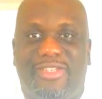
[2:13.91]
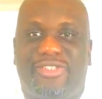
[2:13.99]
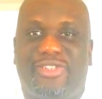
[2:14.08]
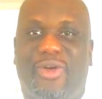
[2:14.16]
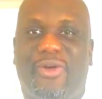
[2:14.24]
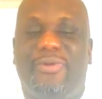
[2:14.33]

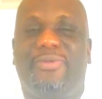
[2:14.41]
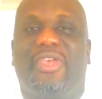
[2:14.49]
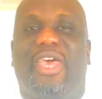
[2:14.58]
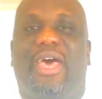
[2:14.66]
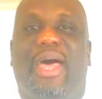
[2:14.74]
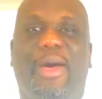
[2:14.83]
So
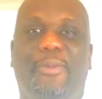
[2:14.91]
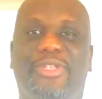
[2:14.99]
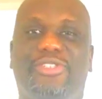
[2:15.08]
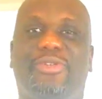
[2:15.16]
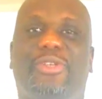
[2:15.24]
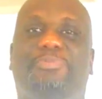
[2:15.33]
I
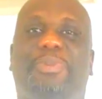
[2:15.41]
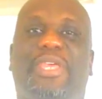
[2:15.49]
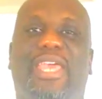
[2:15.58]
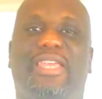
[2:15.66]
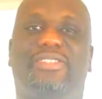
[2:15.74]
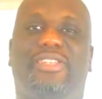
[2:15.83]
want you to
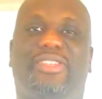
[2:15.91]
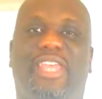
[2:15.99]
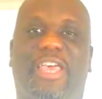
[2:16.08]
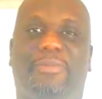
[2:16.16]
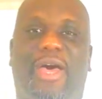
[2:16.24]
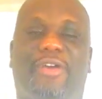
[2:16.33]
begin to
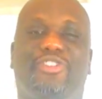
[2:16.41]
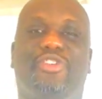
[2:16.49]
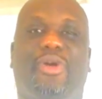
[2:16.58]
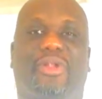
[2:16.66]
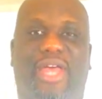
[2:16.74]
think about your